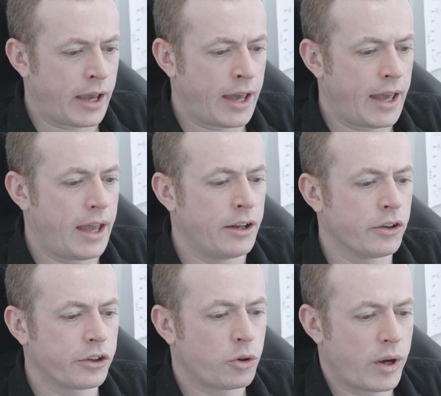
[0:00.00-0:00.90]
Uh,
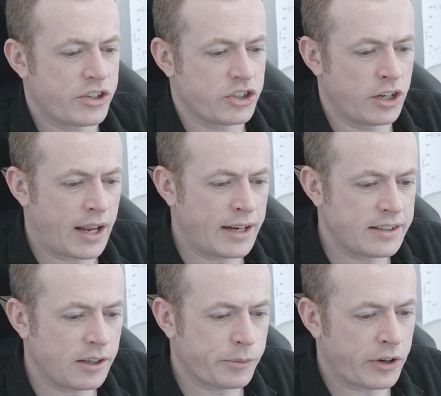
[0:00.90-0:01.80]
another question, any
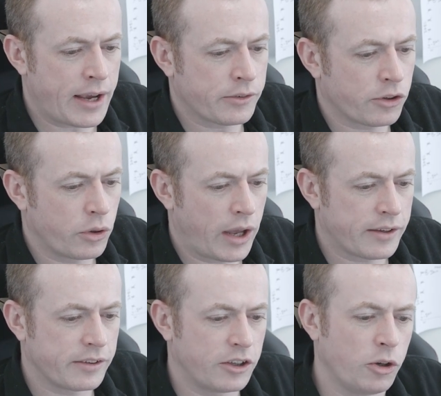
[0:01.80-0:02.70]
tips on how to
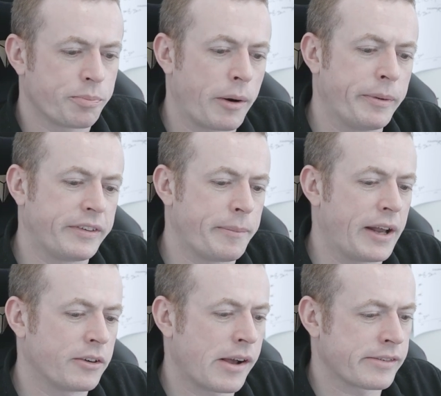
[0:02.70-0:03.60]
execute proper
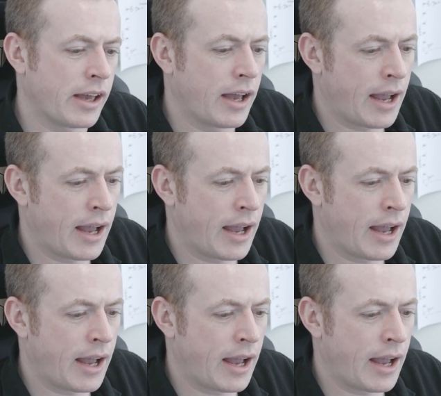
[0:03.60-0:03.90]
debana waza?